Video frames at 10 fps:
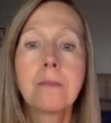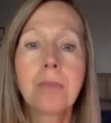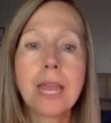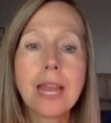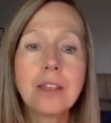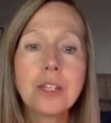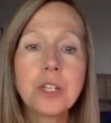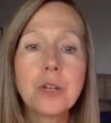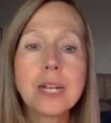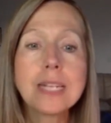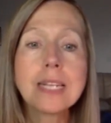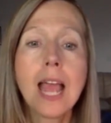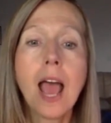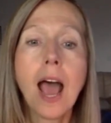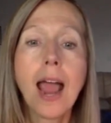Another student,
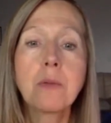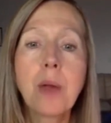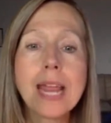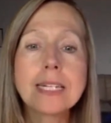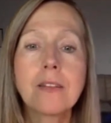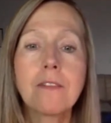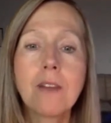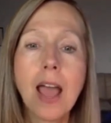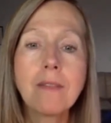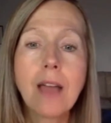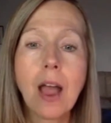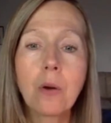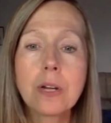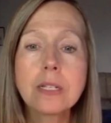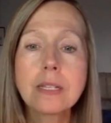I raked 5
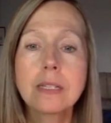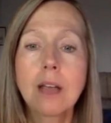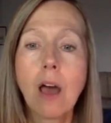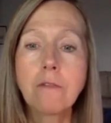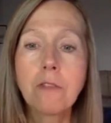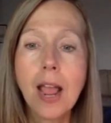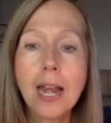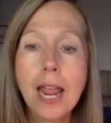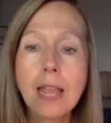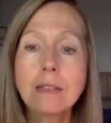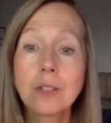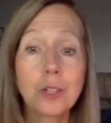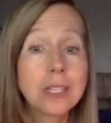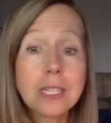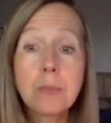hours on Friday, so
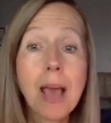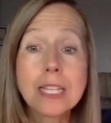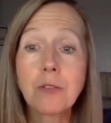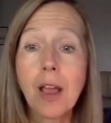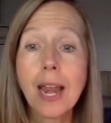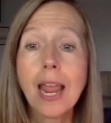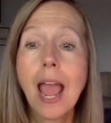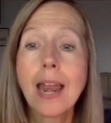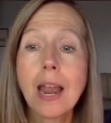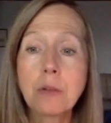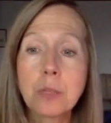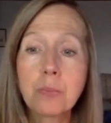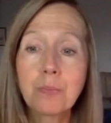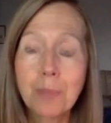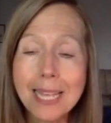just this past Friday, and I was
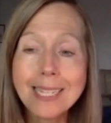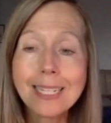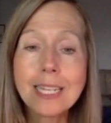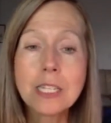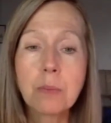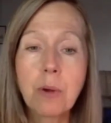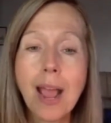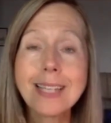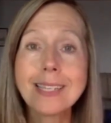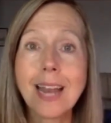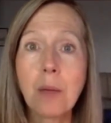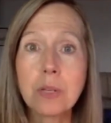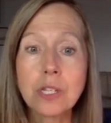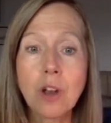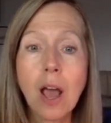pleasantly surprised that I
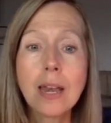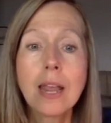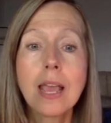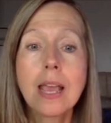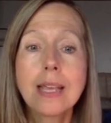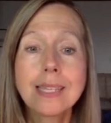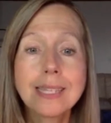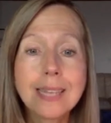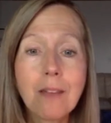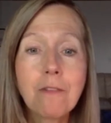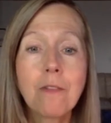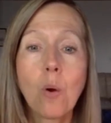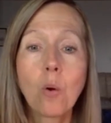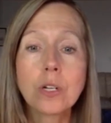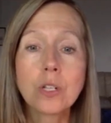was not stiff
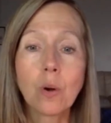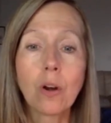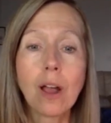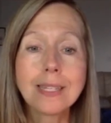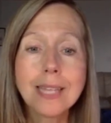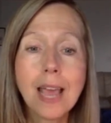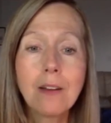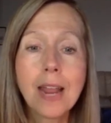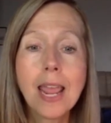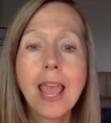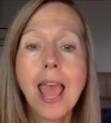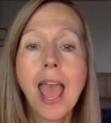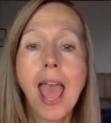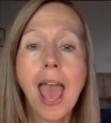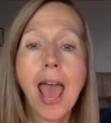or sore on Saturday,
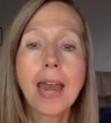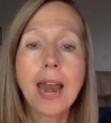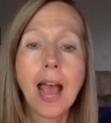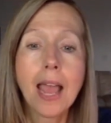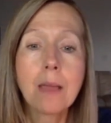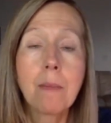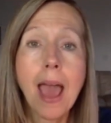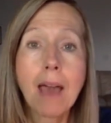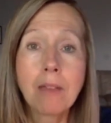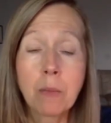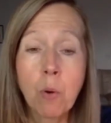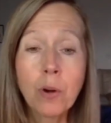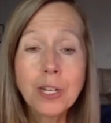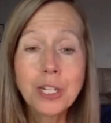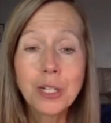and I am having
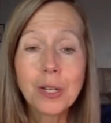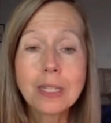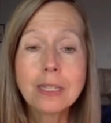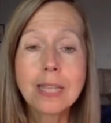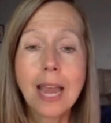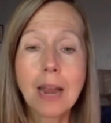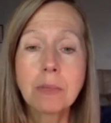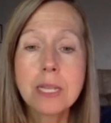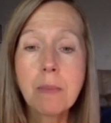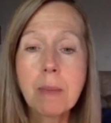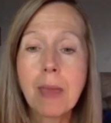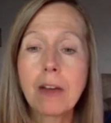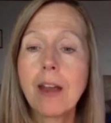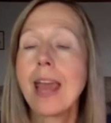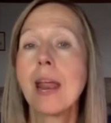more endurance, and I'm sleeping
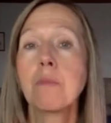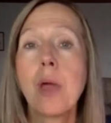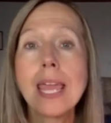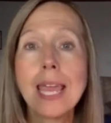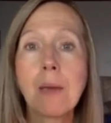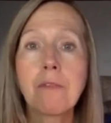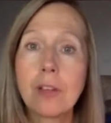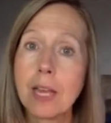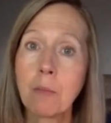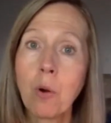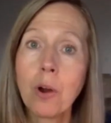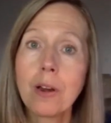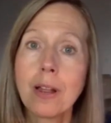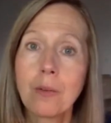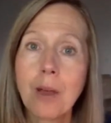better, and I'm waking up feeling
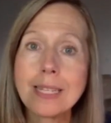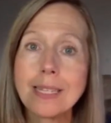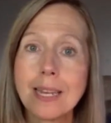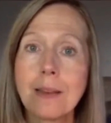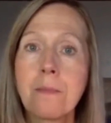more rested.